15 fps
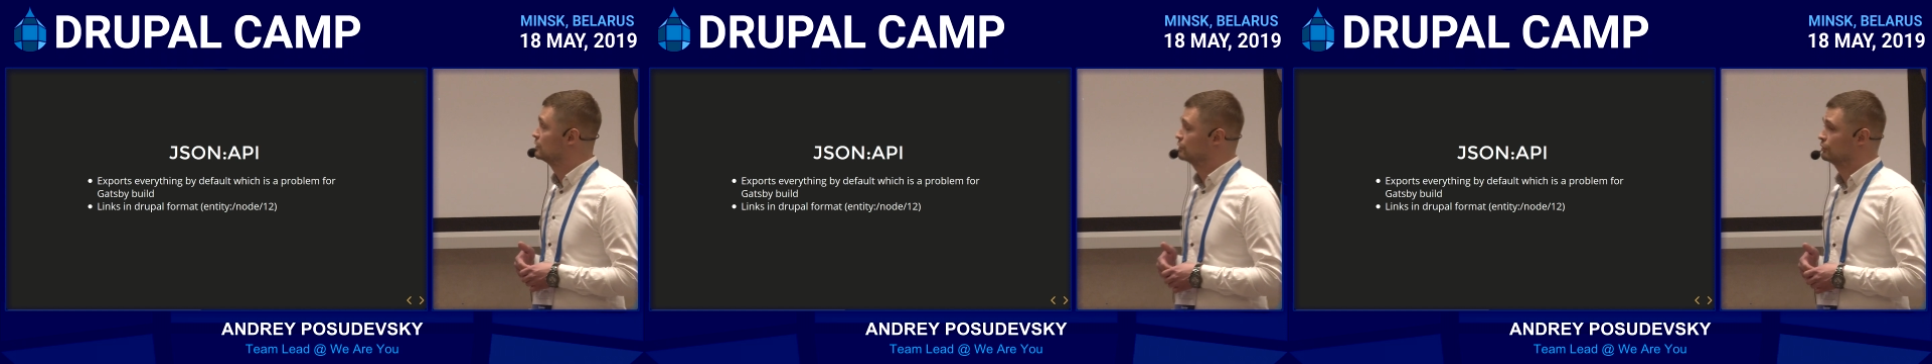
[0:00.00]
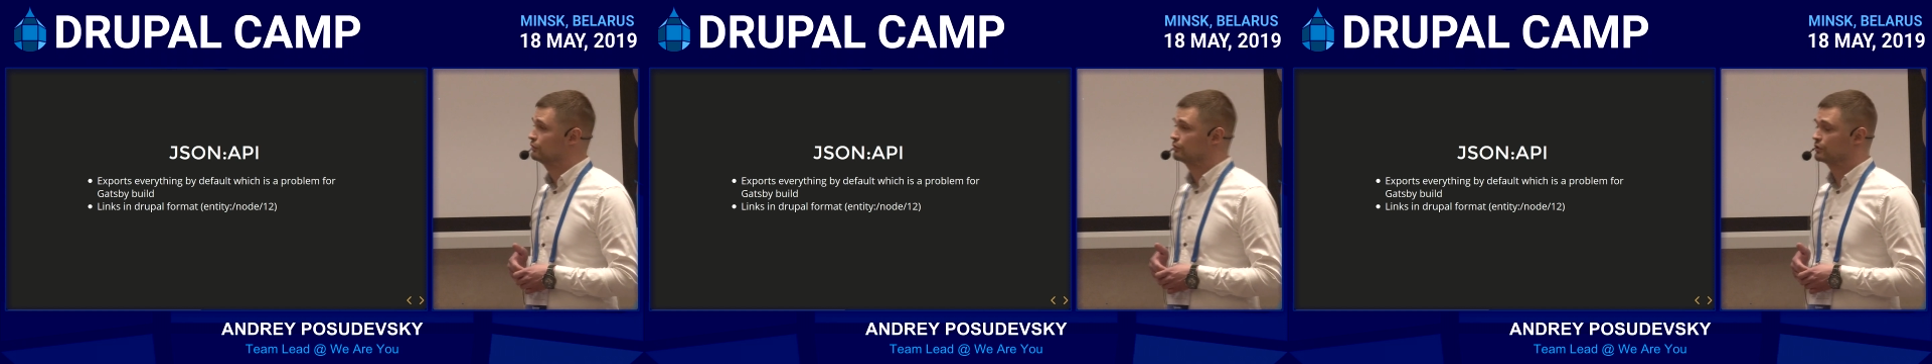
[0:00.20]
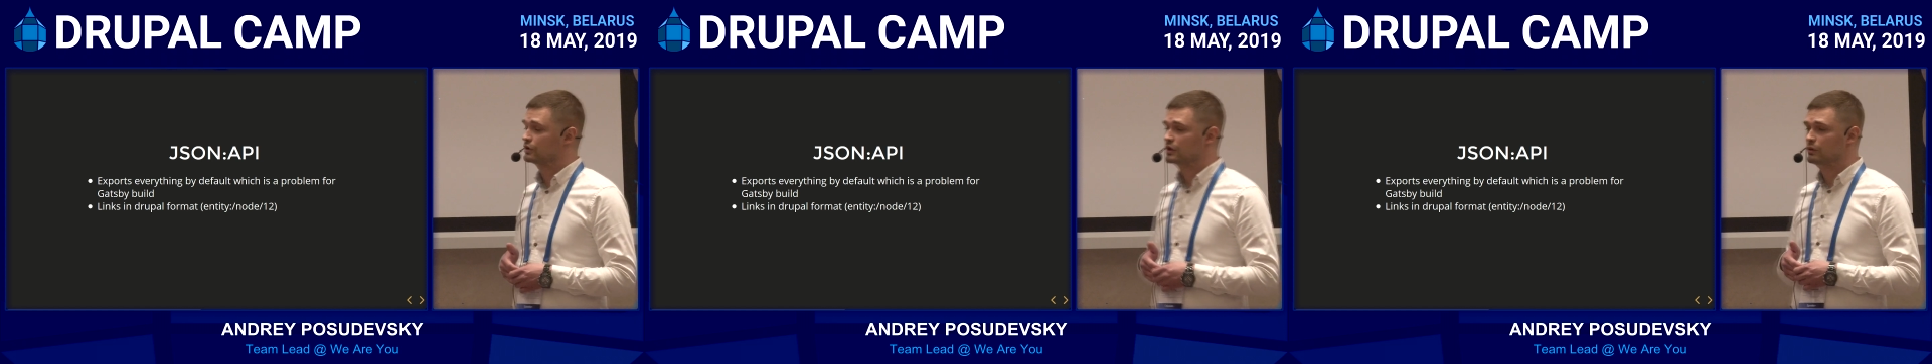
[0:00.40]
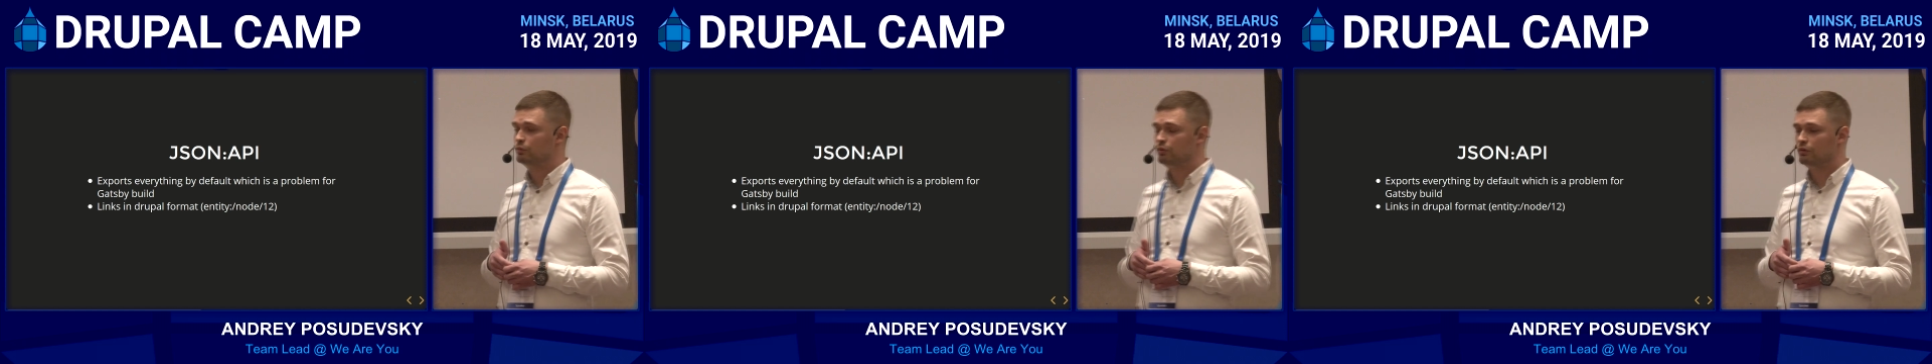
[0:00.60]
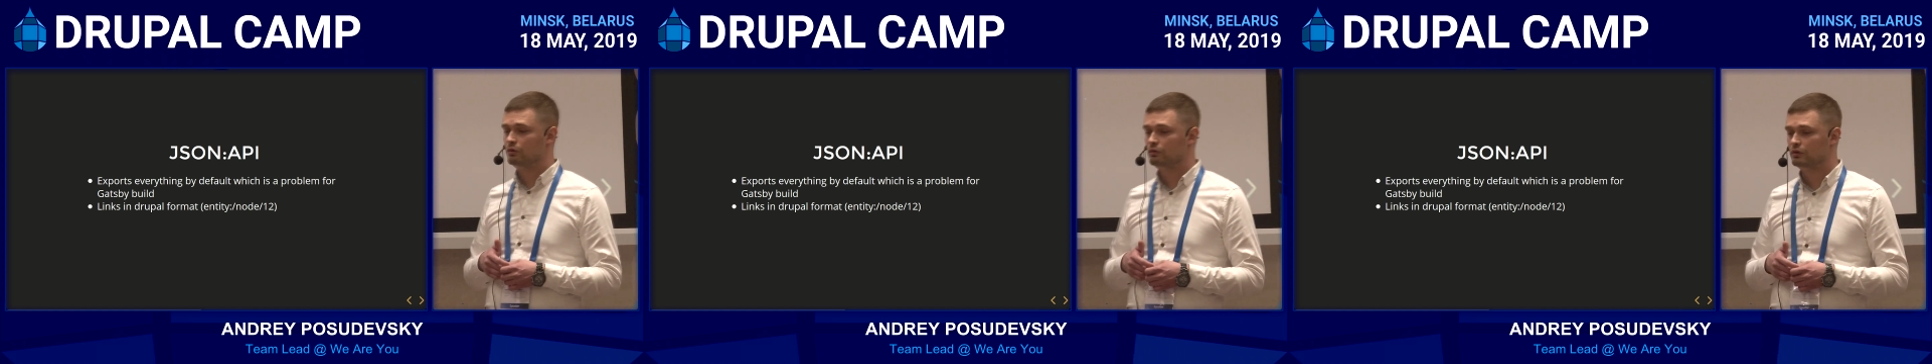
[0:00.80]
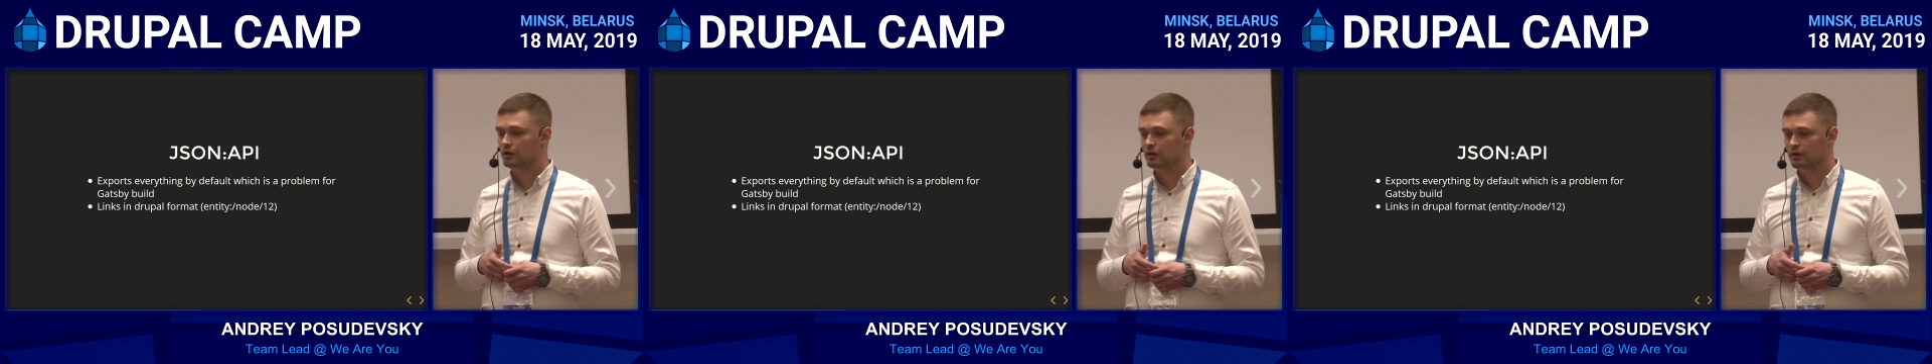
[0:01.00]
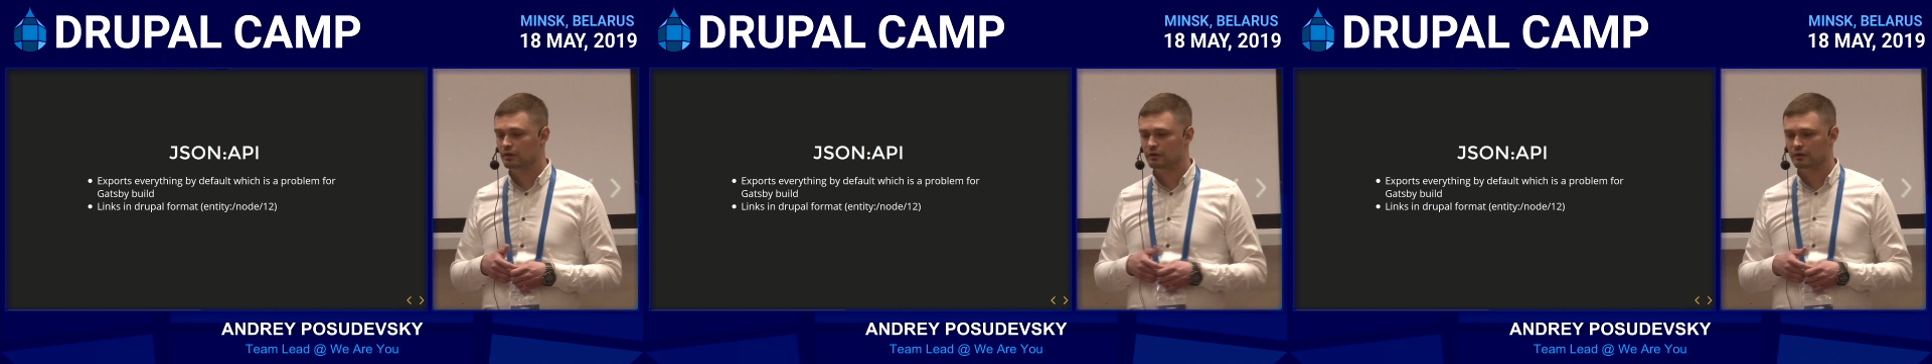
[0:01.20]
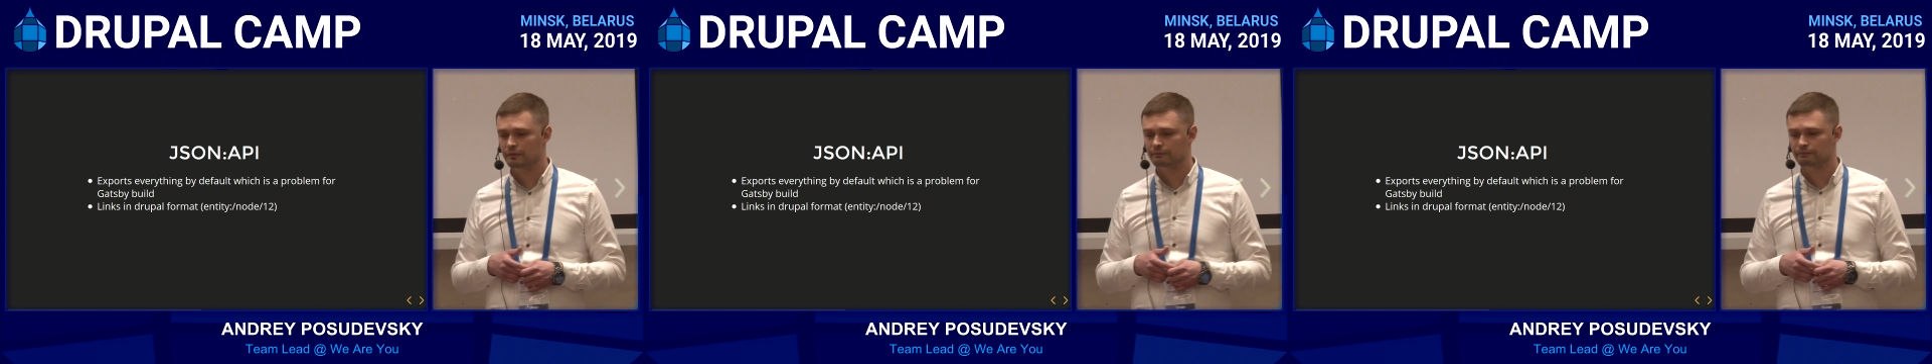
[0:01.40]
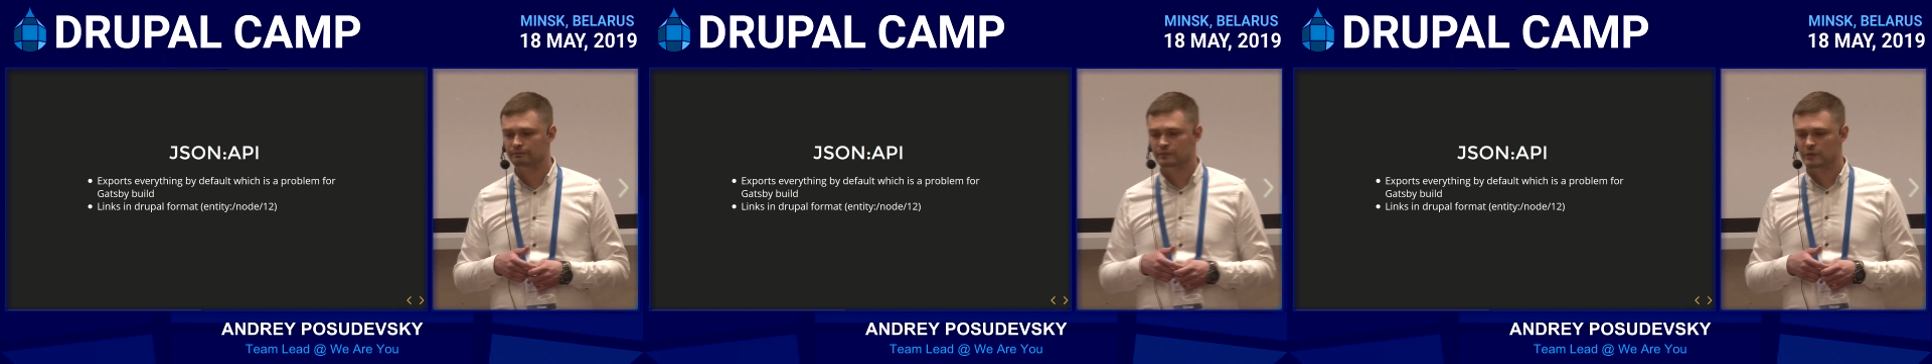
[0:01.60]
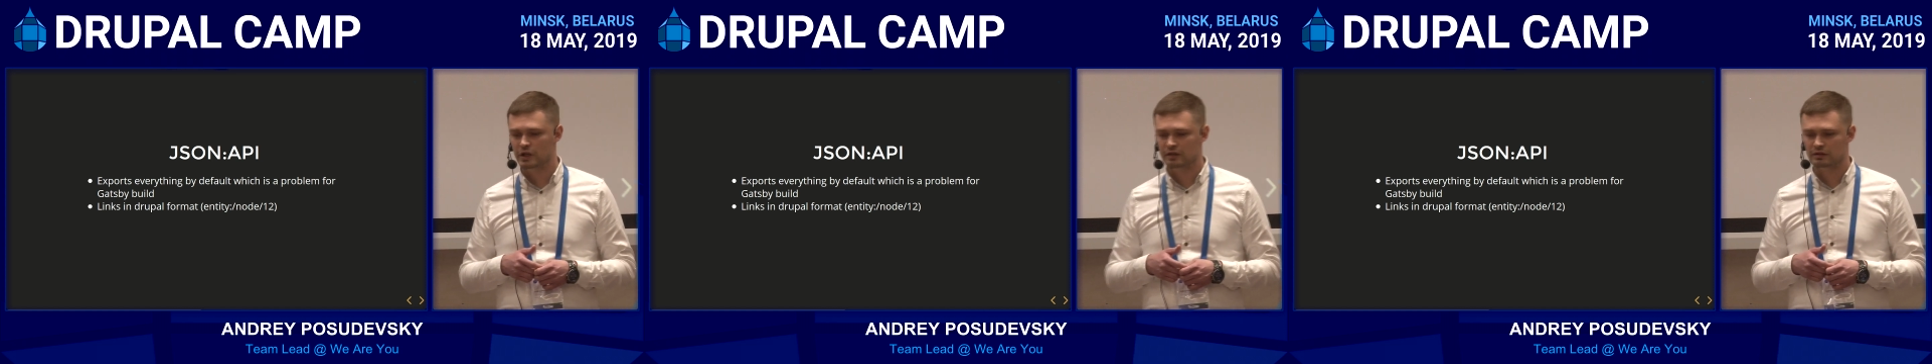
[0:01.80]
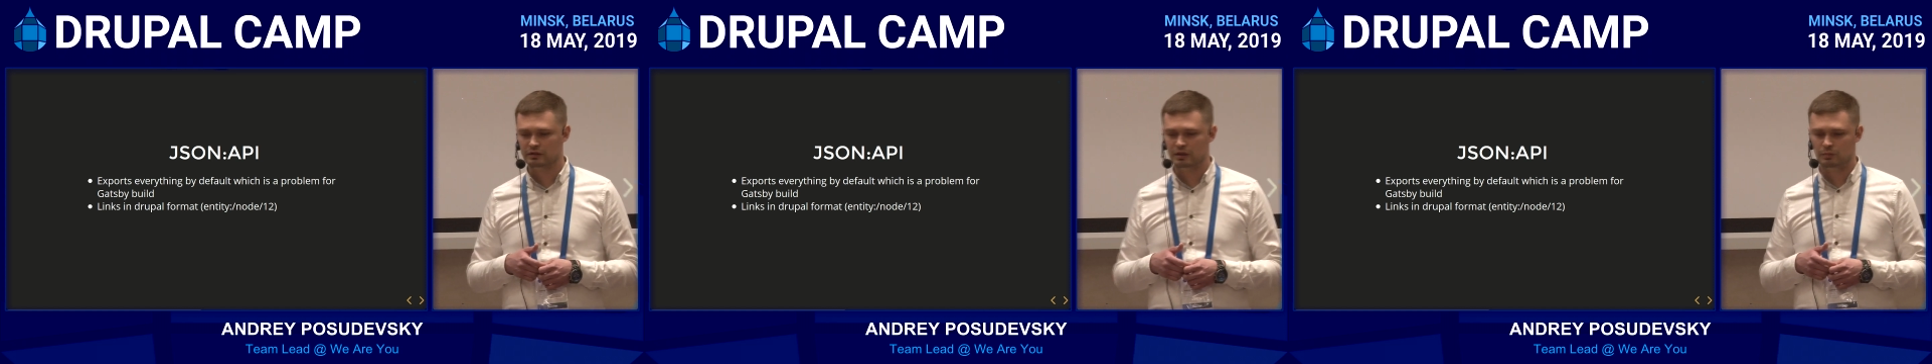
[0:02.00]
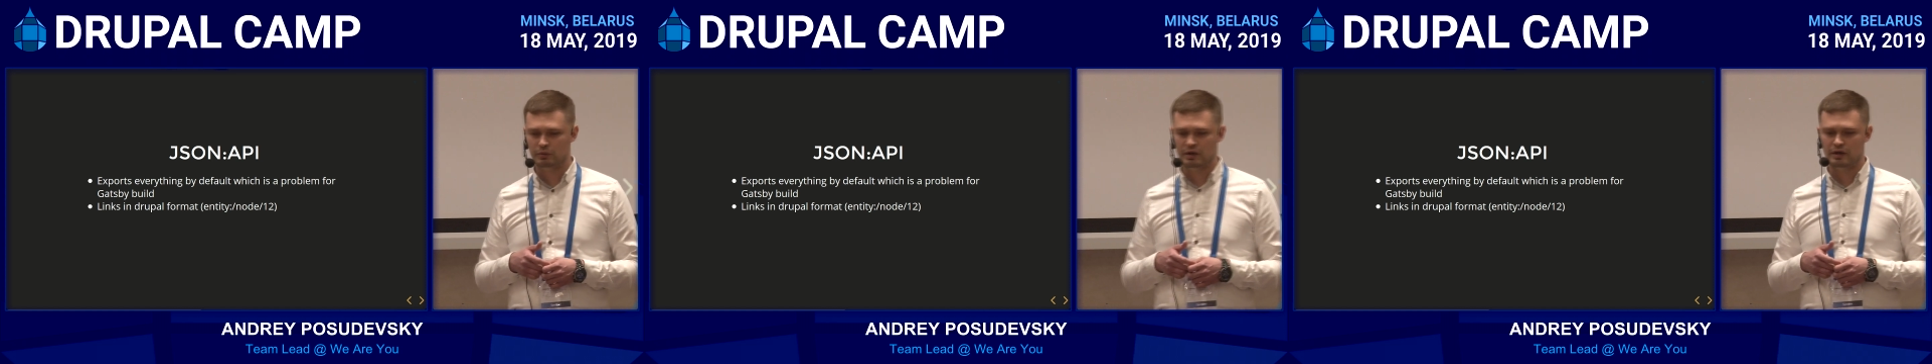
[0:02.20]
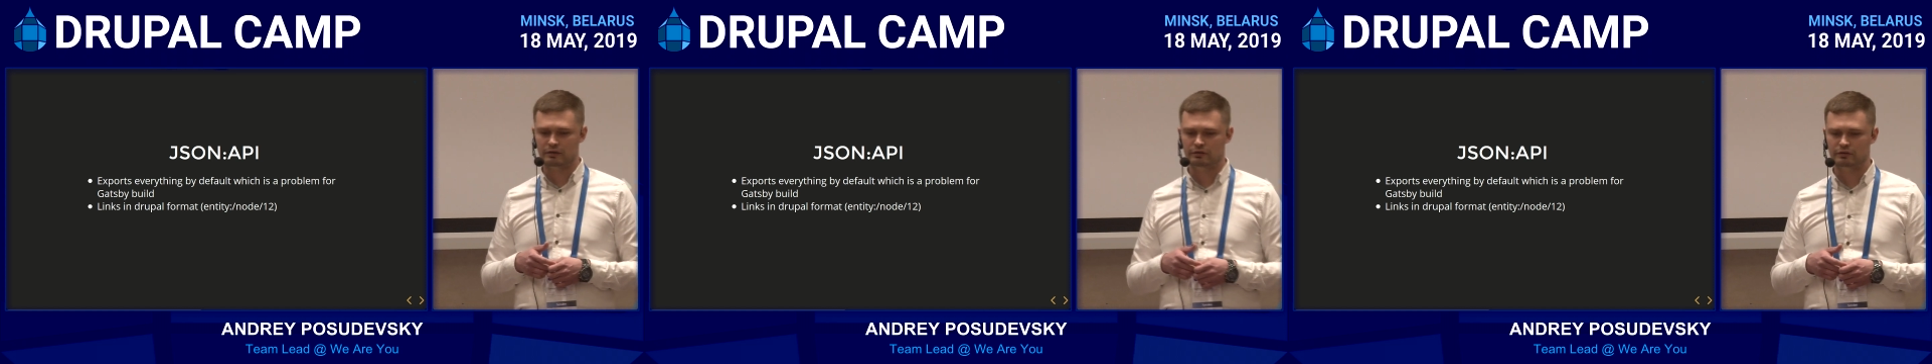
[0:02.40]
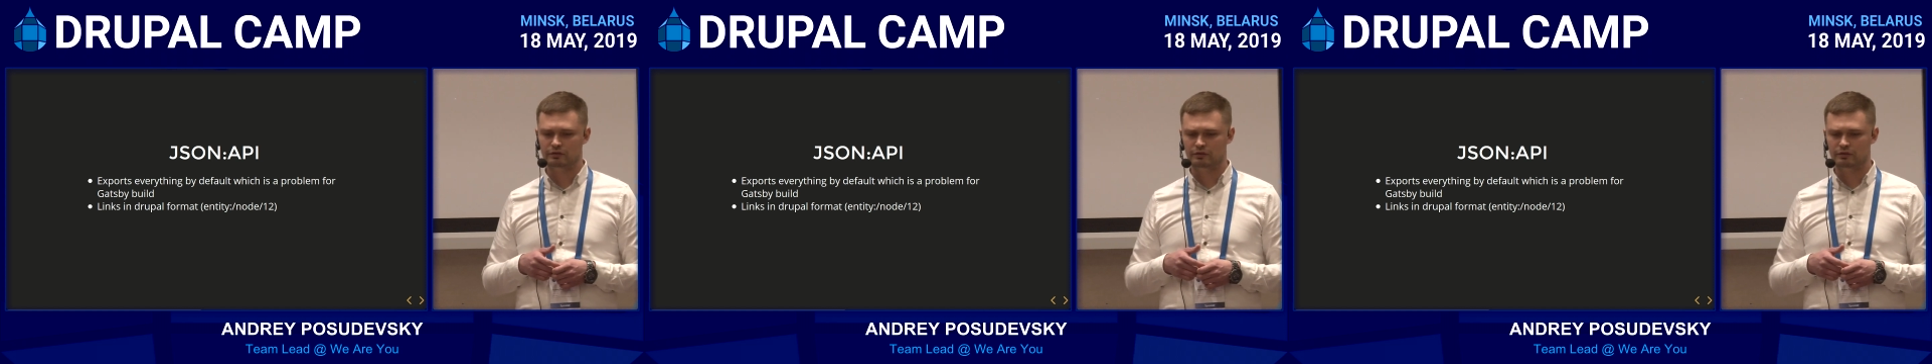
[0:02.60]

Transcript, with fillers: So for example, um, JSON API